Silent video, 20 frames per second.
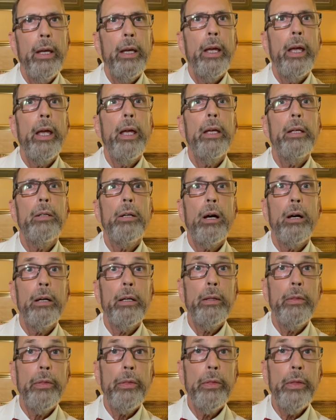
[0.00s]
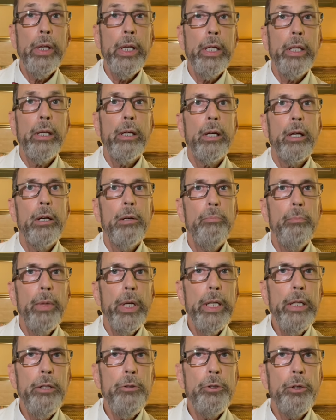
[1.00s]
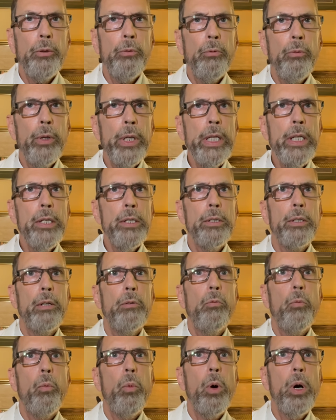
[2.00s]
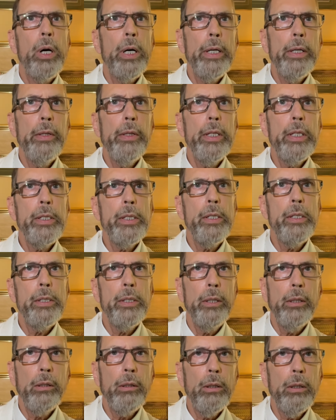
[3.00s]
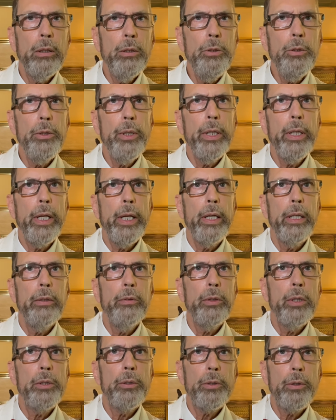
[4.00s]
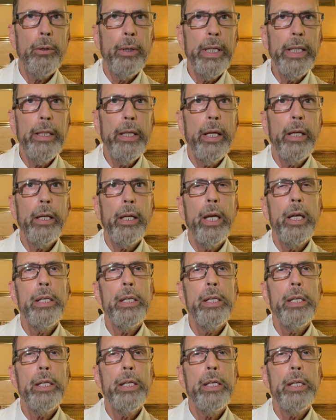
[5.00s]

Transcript: And I think a major reason why this is included in the training